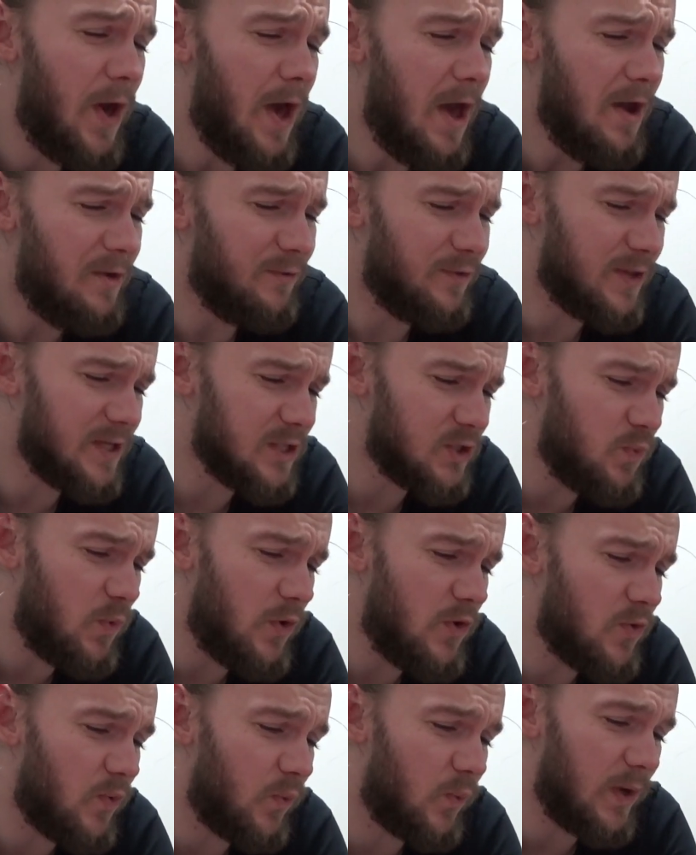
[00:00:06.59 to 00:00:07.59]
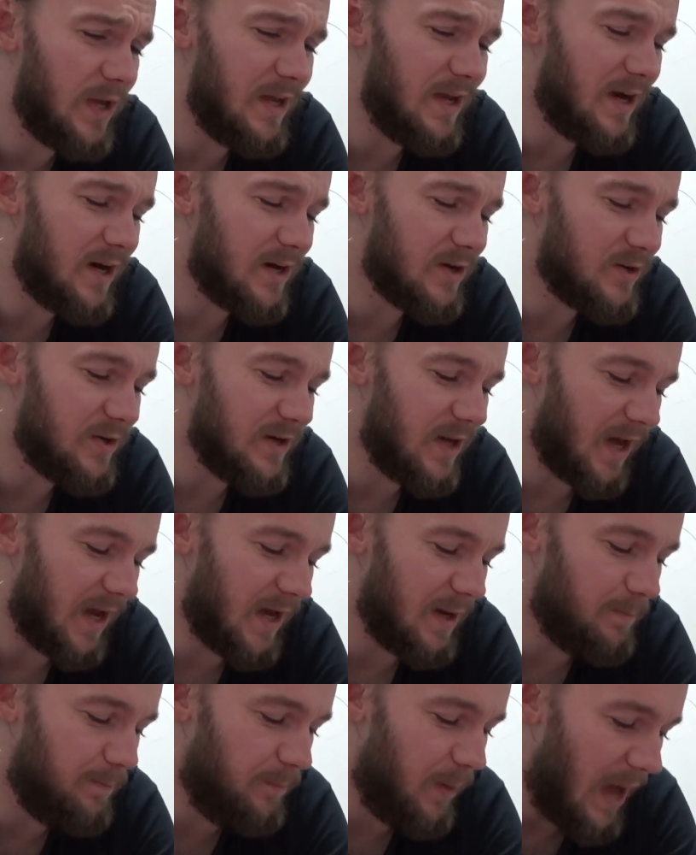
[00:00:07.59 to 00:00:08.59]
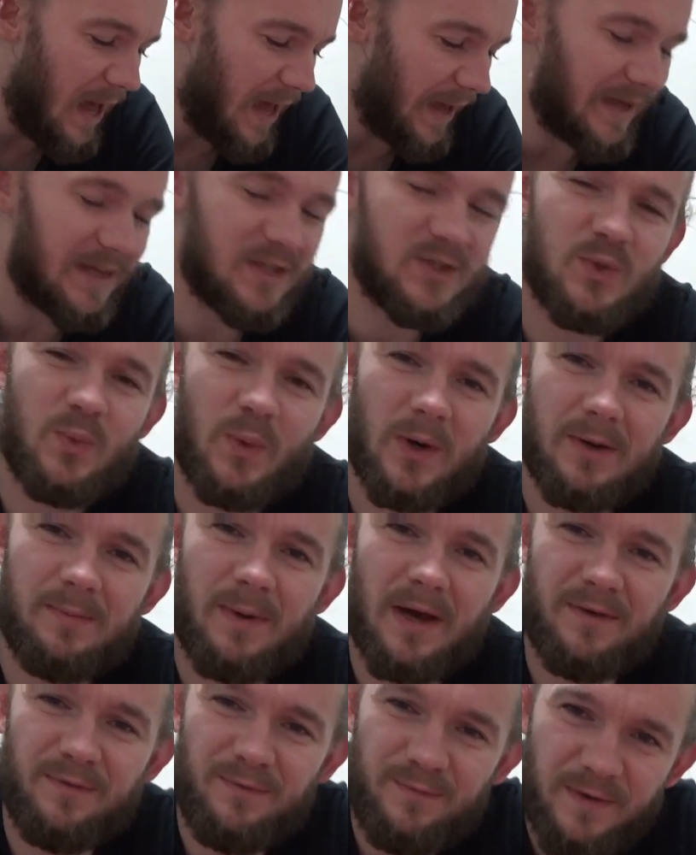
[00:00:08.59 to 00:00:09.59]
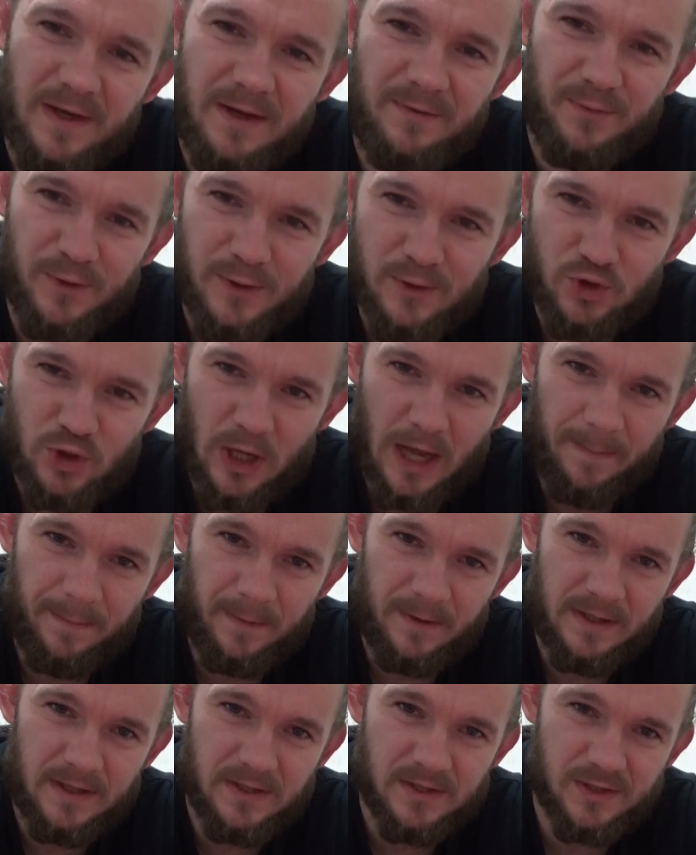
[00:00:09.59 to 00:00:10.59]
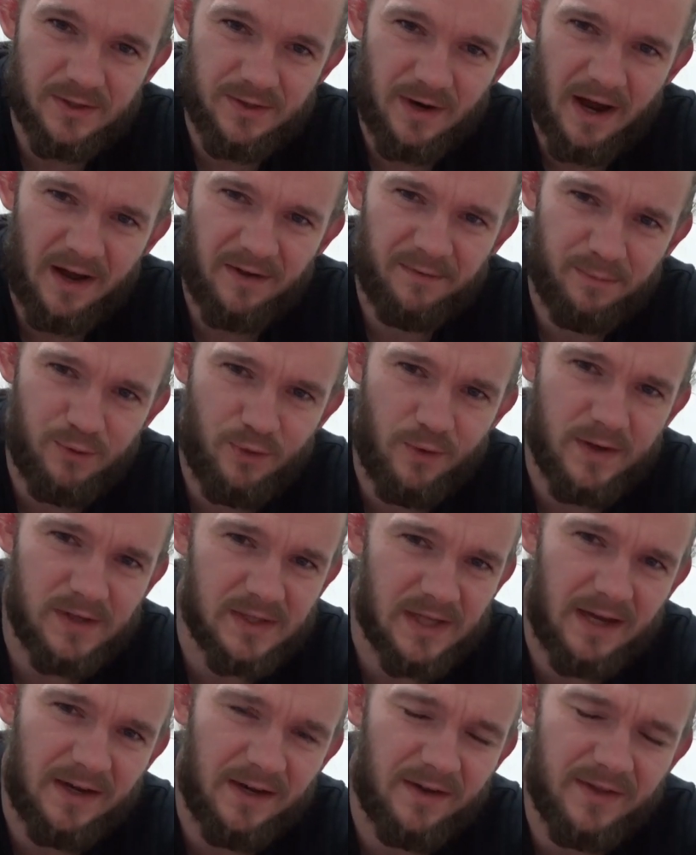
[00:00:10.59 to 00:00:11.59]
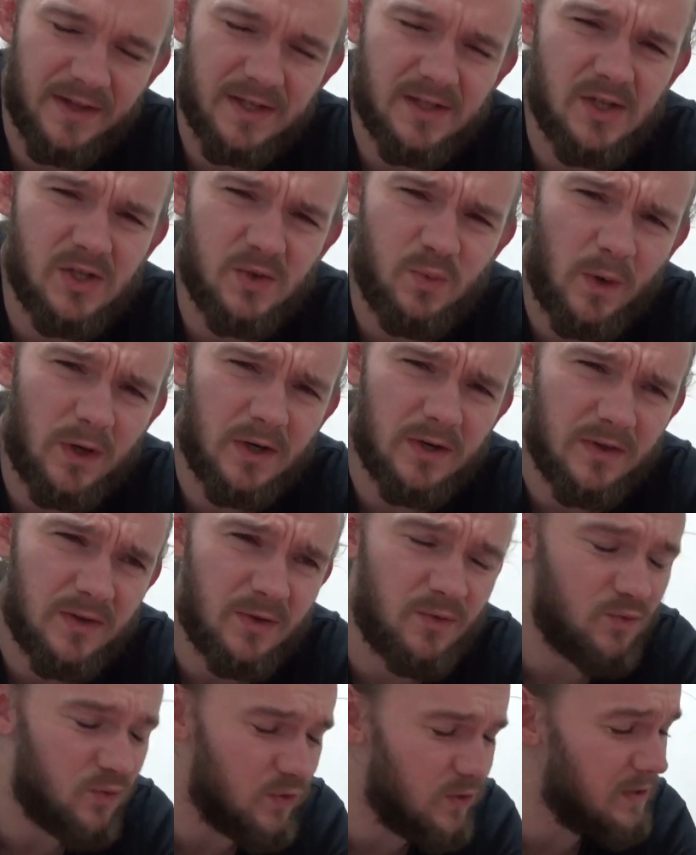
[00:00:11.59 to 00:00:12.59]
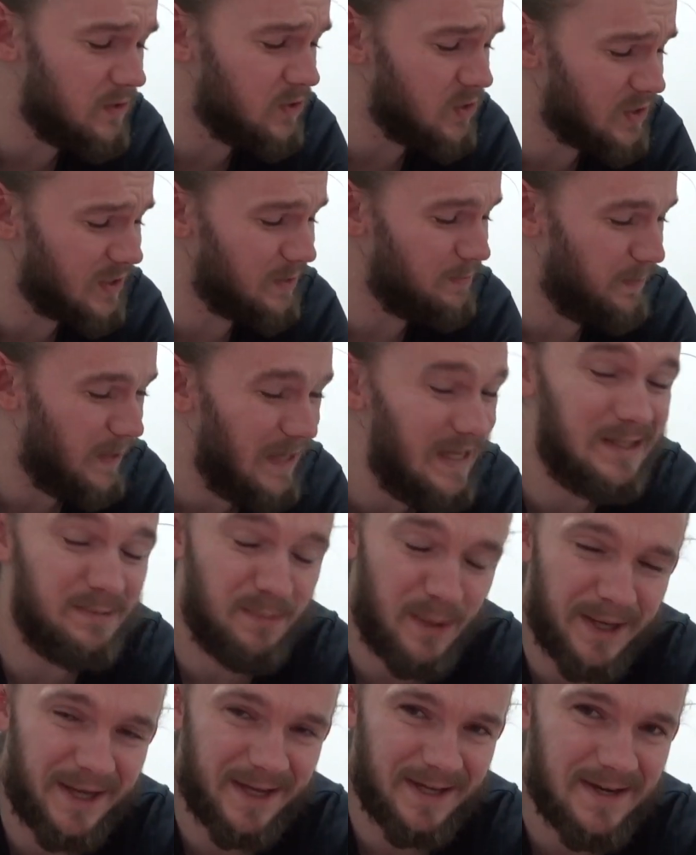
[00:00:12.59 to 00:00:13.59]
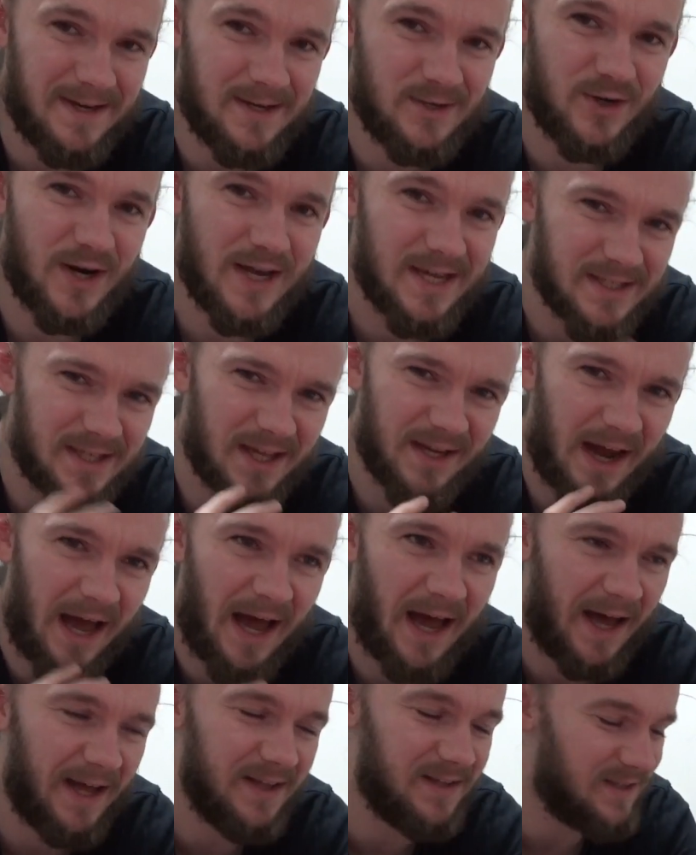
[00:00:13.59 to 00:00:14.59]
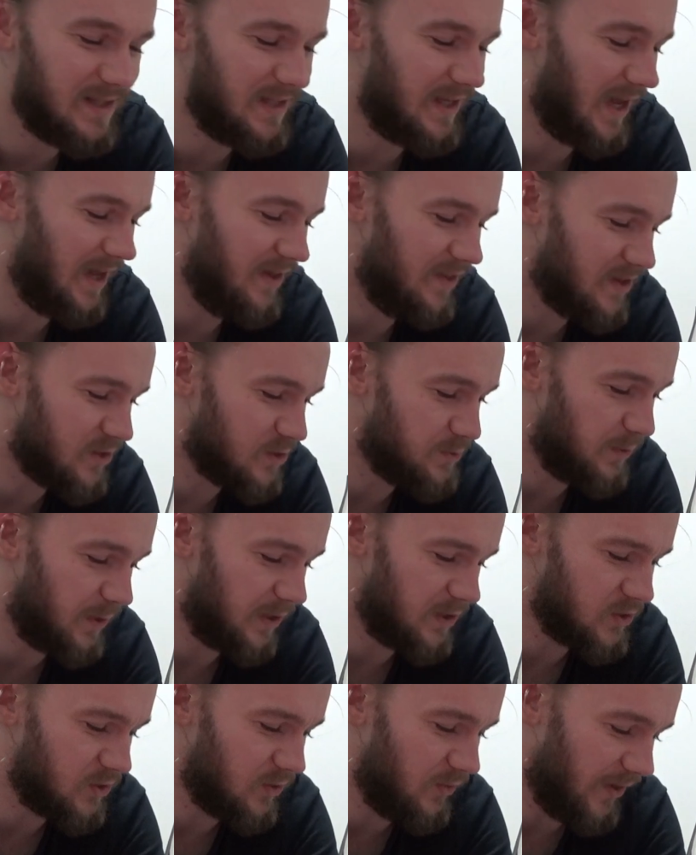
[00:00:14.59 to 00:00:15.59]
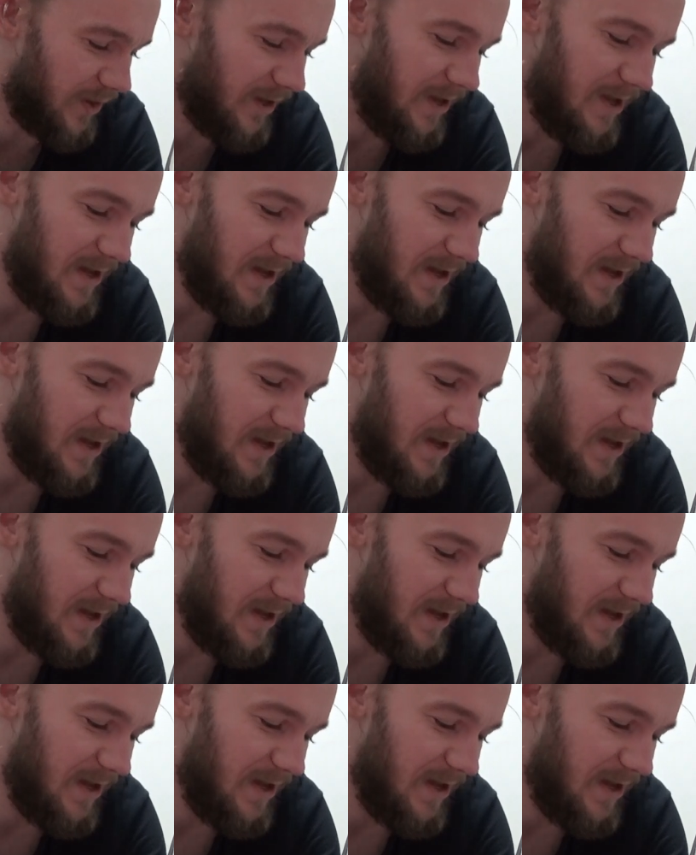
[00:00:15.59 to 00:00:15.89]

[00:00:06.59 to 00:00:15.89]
For this one we are going to head back to one of my favourite Japanese craft breweries and this is one that really just piqued my interest and I had to get this when I saw it